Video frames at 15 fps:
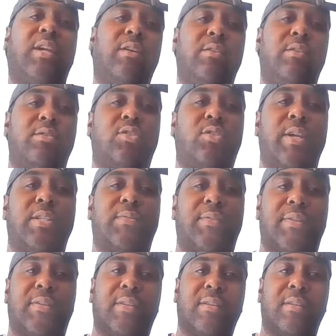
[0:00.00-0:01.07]
like, you
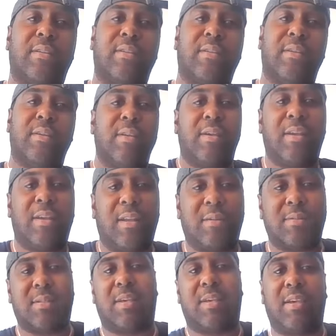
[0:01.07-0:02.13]
transferred. And I
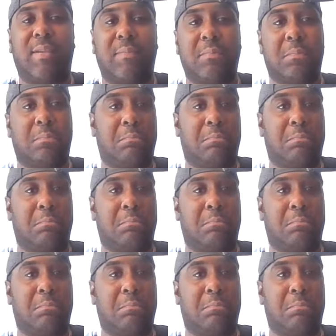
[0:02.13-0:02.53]
was like,